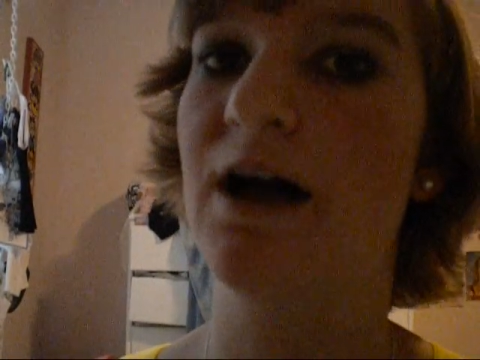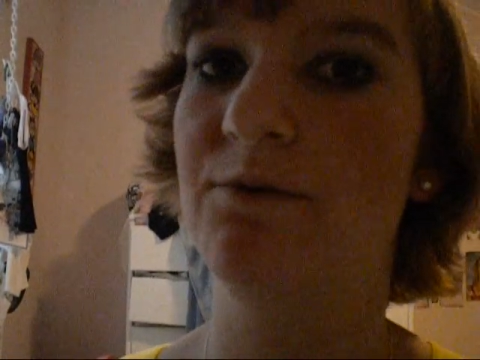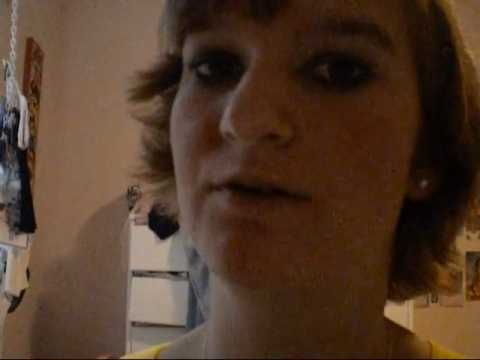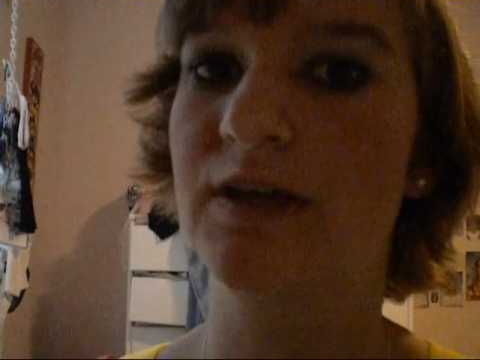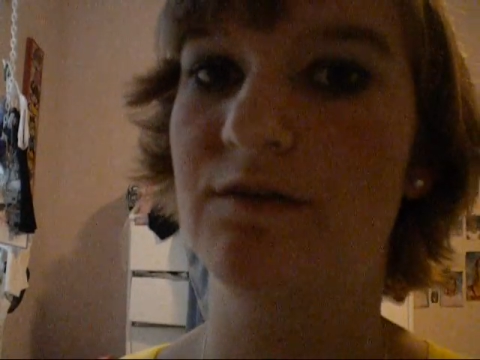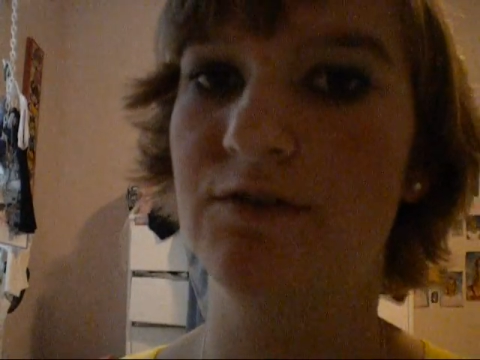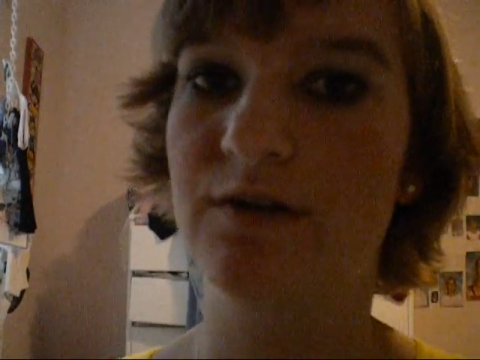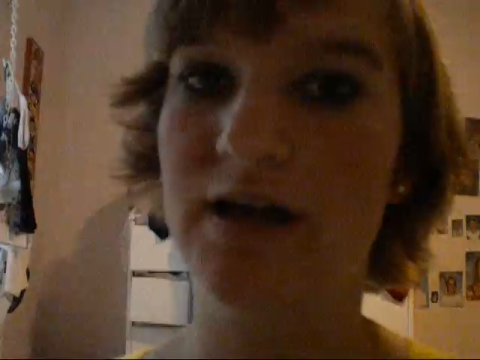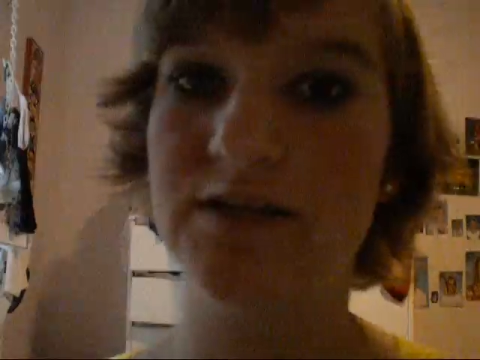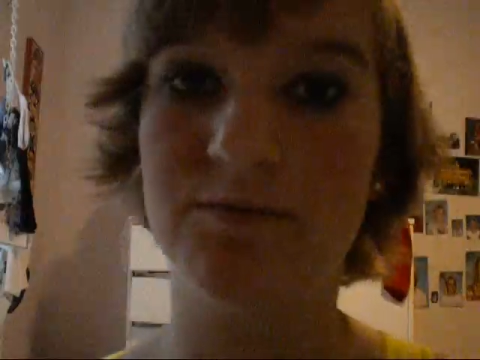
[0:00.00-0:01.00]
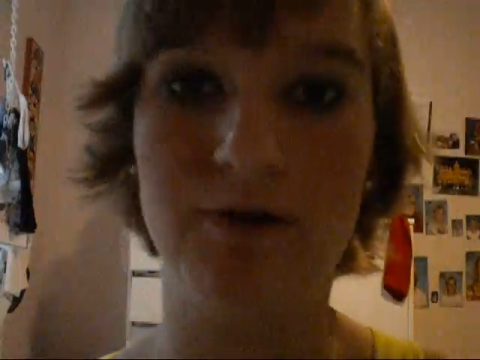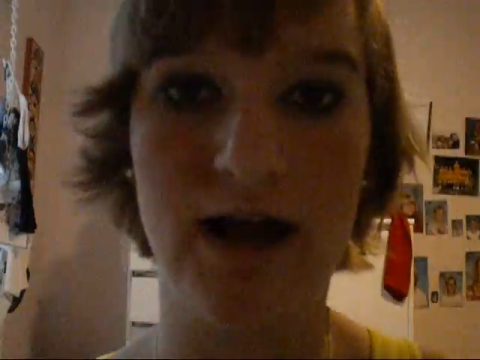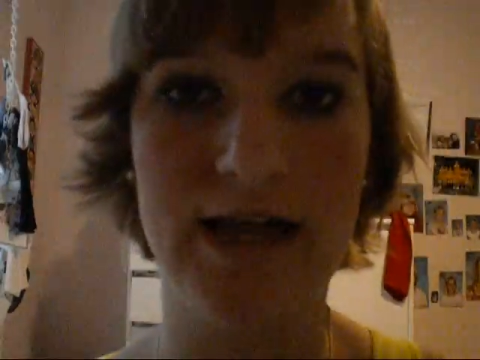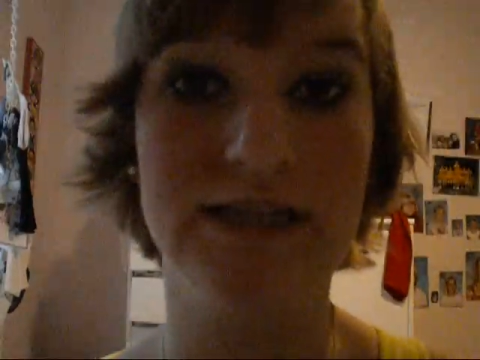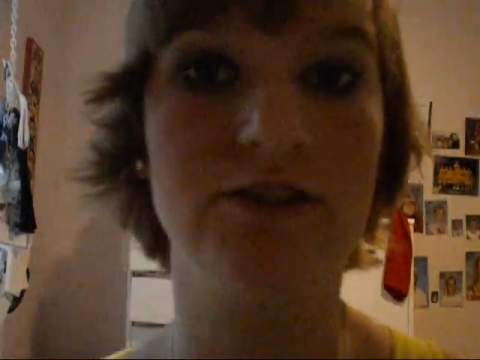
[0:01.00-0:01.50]
I will give you guys a
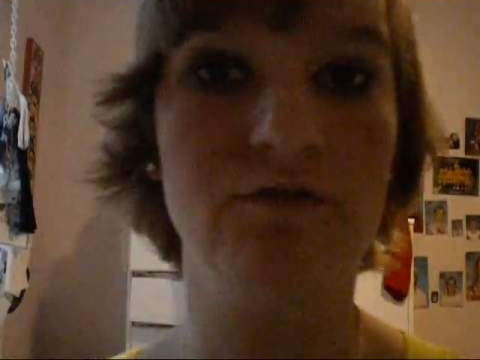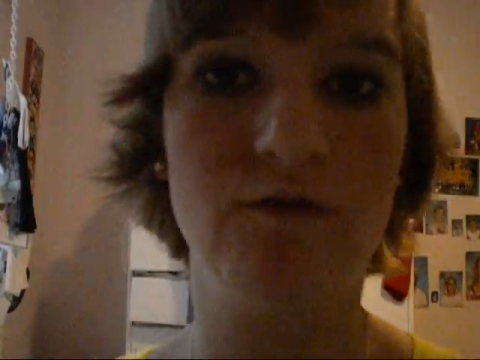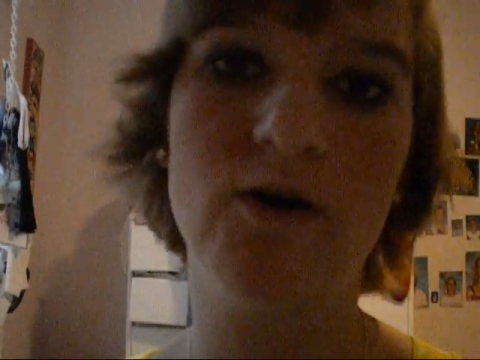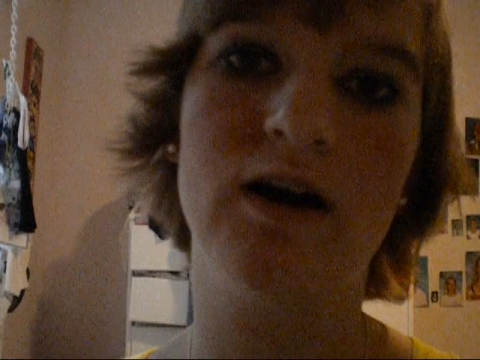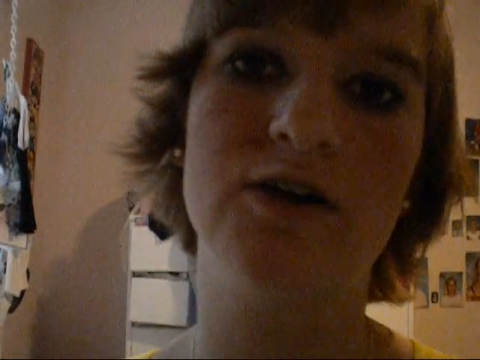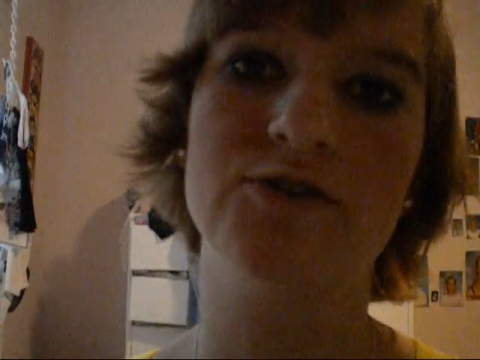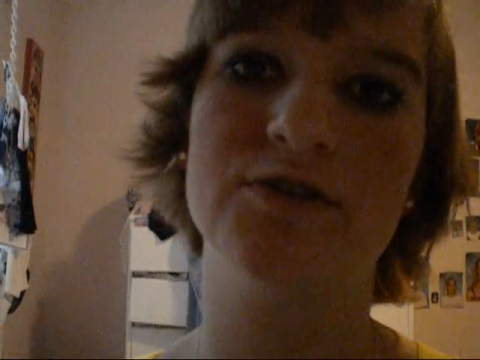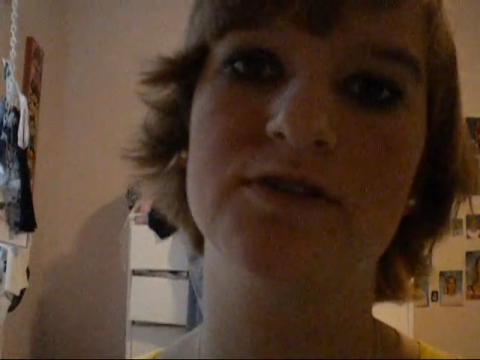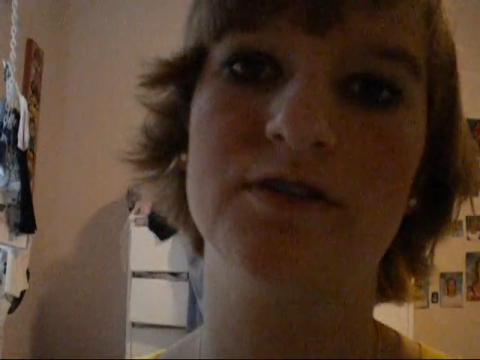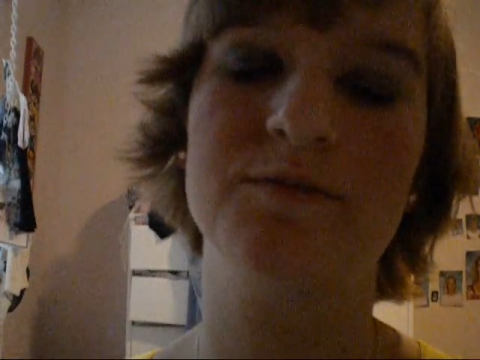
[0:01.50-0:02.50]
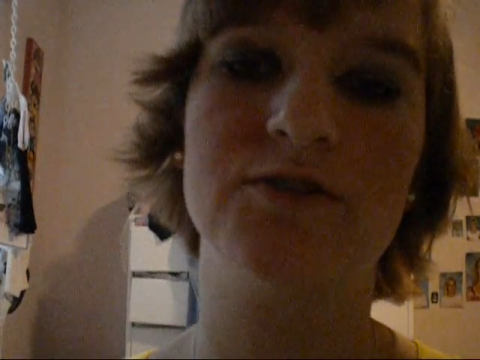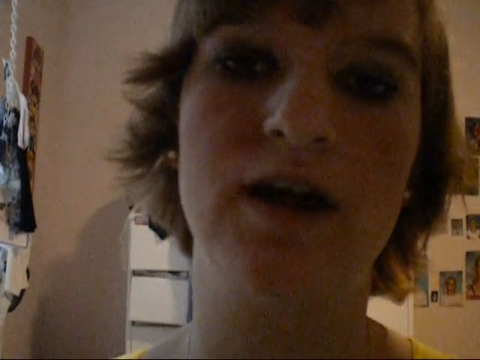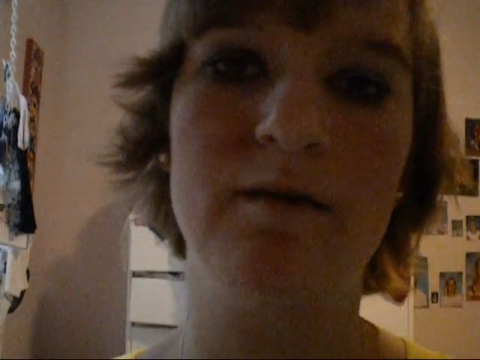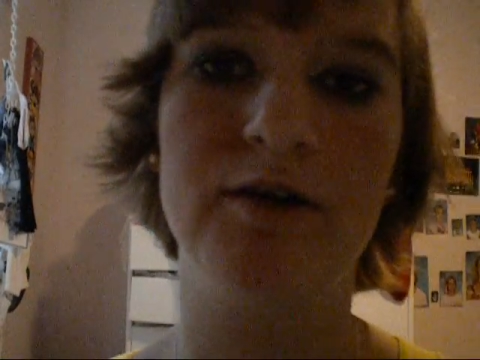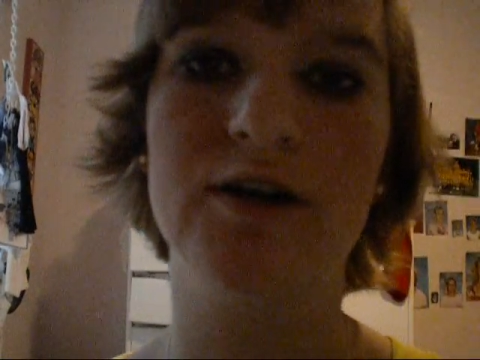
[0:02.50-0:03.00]
prize, the 400th
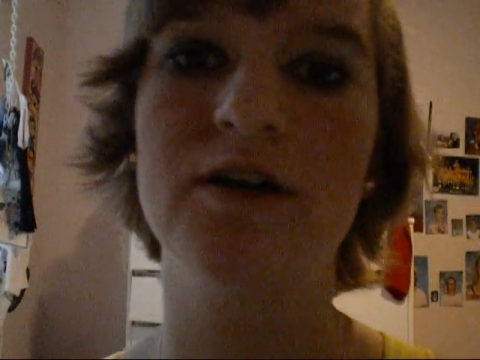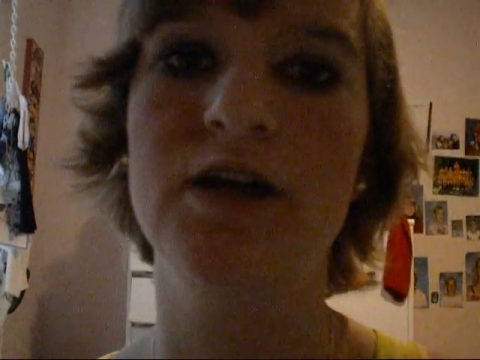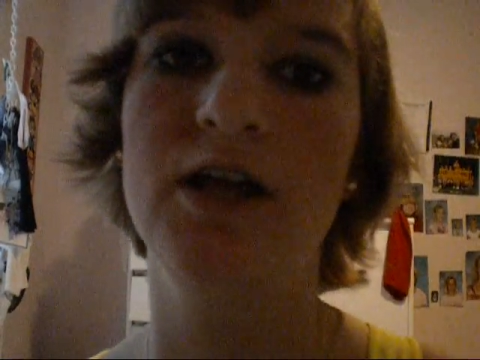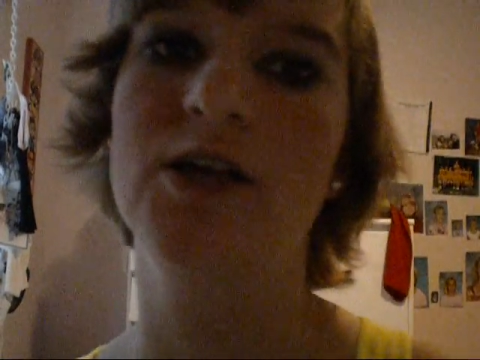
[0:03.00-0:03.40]
subscriber.